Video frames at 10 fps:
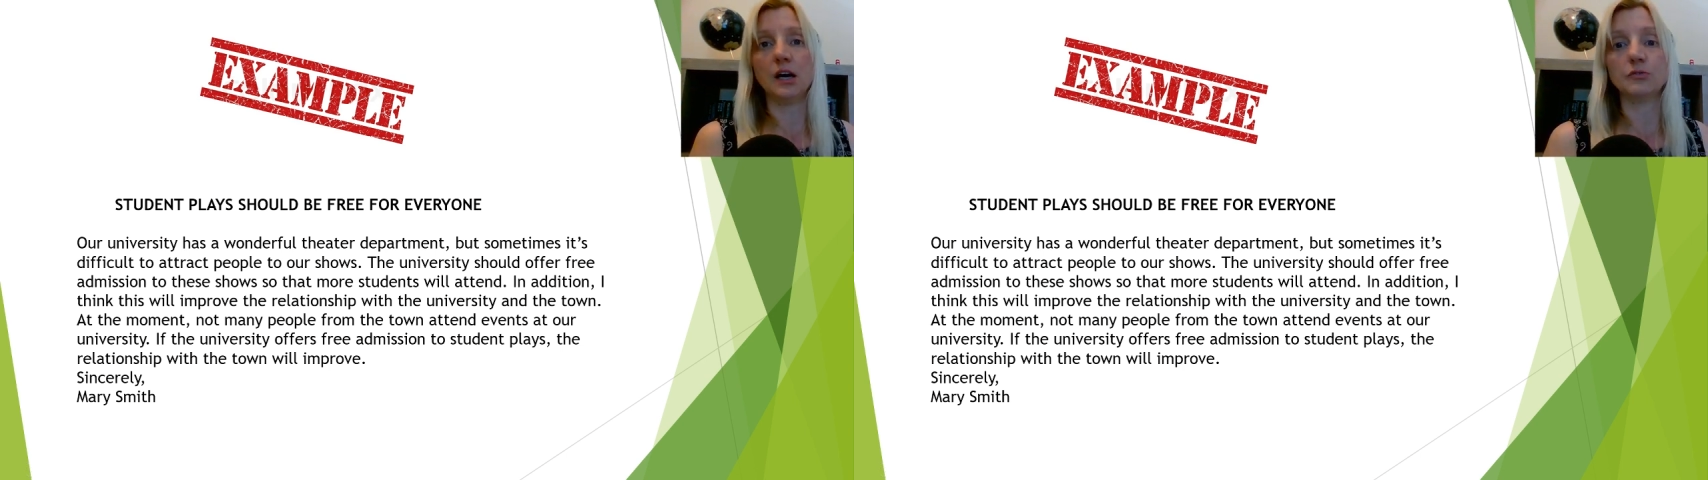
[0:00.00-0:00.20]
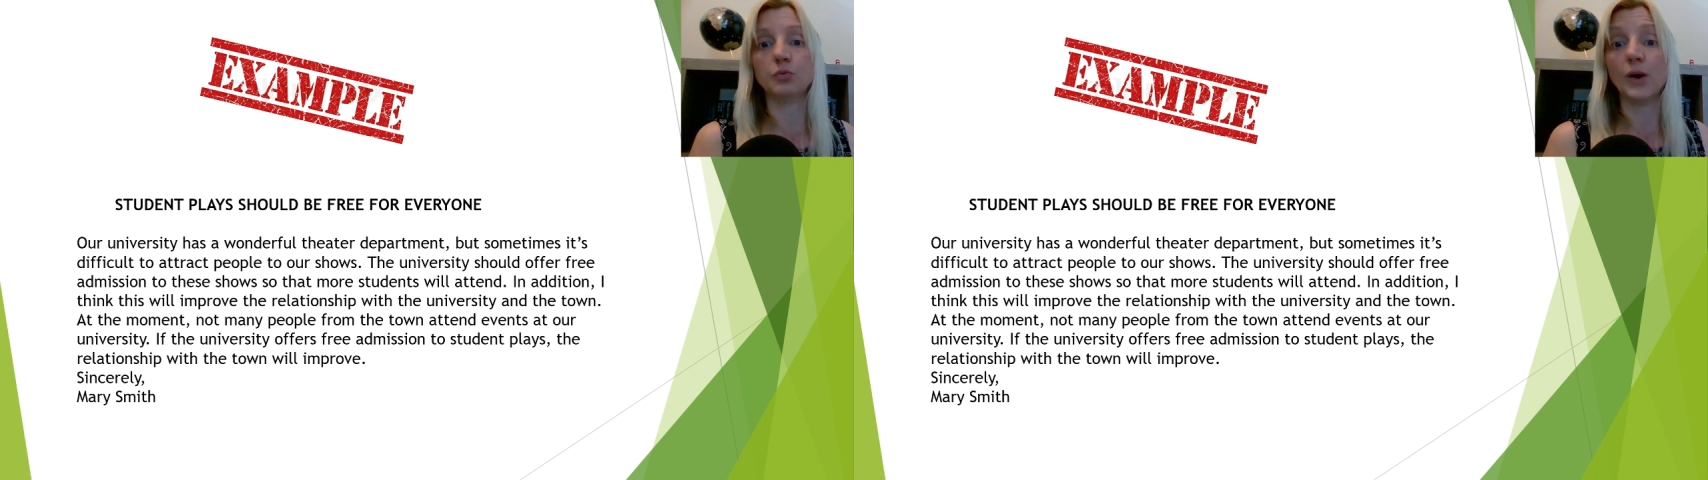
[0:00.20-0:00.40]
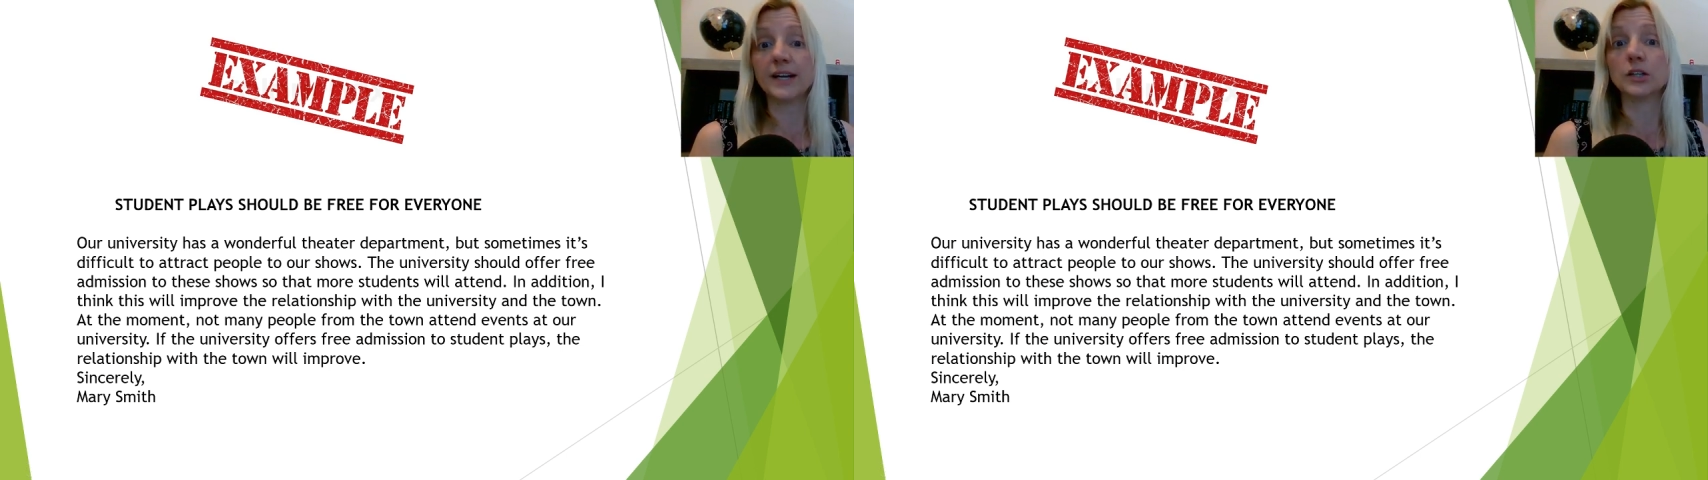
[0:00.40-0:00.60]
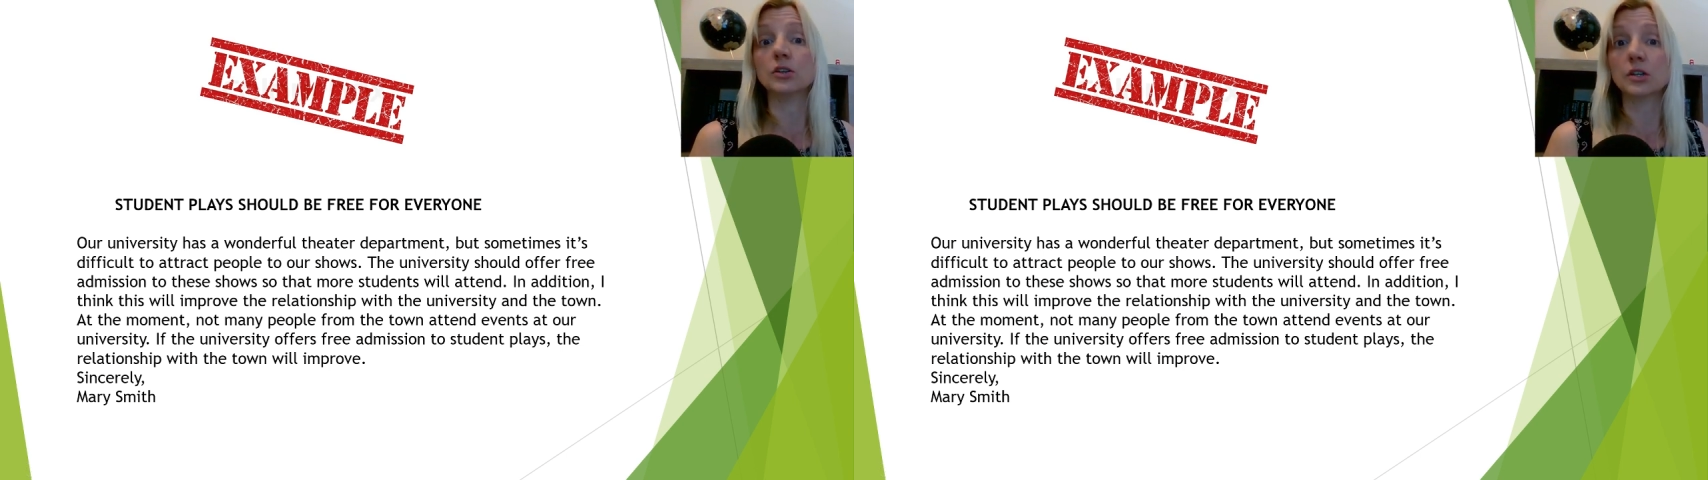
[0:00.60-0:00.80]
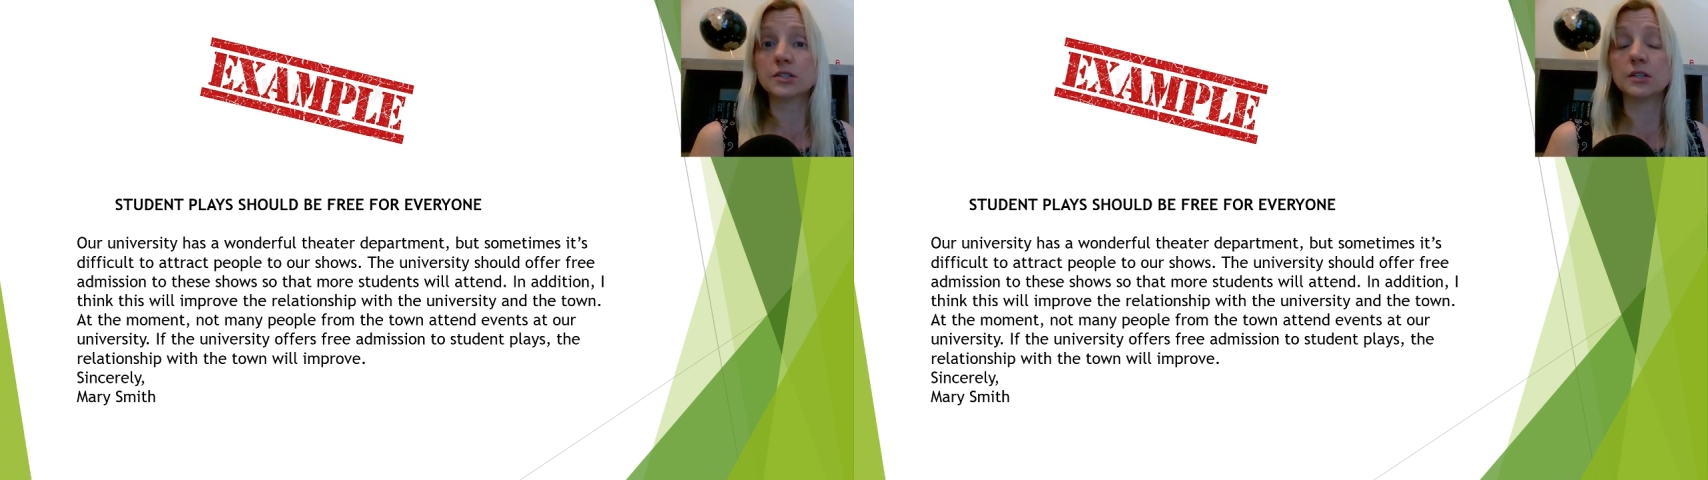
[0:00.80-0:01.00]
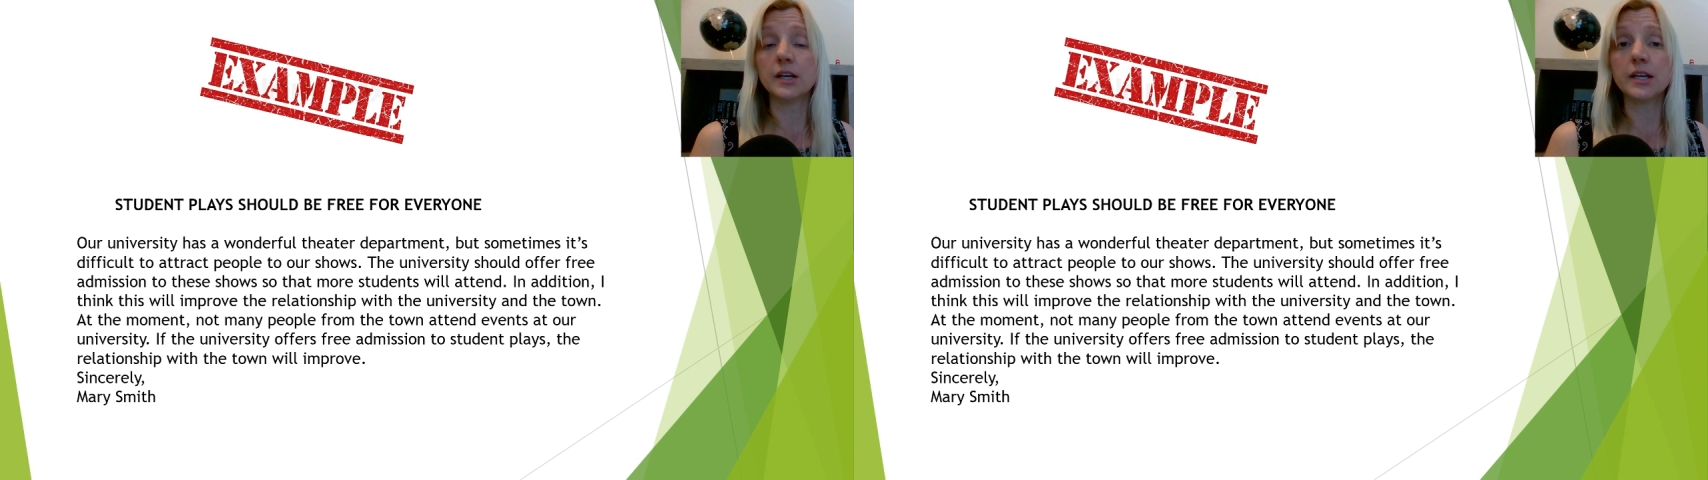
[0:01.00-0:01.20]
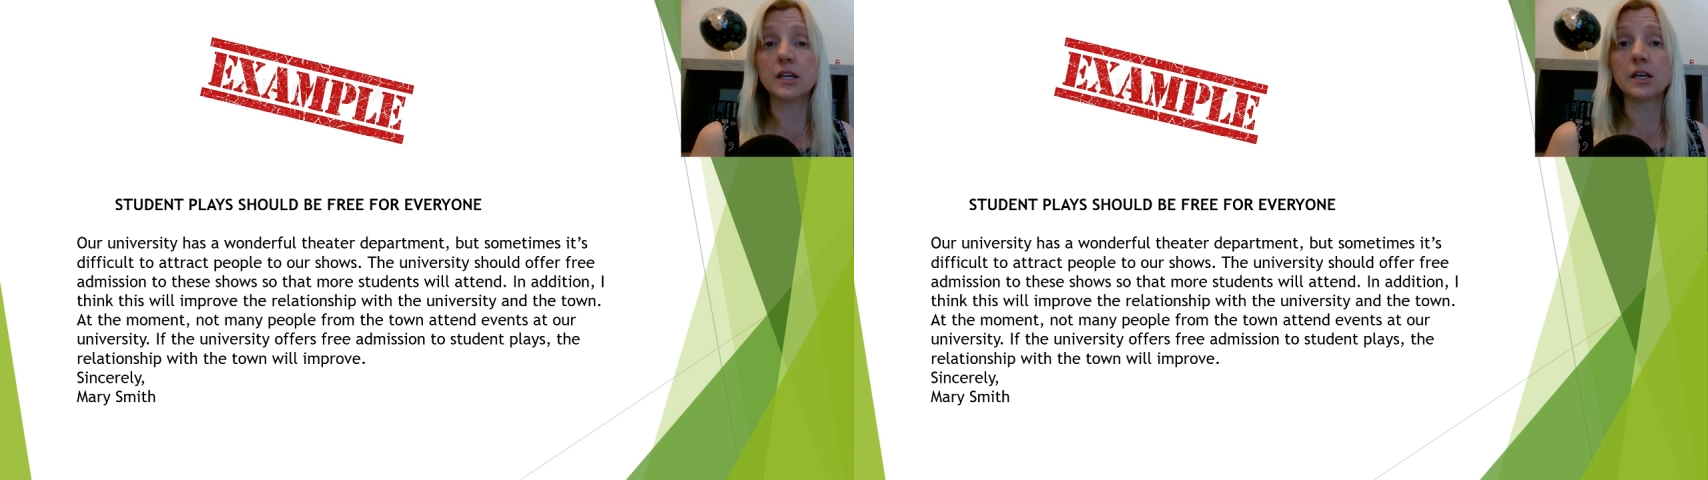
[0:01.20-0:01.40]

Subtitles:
of what it looks like.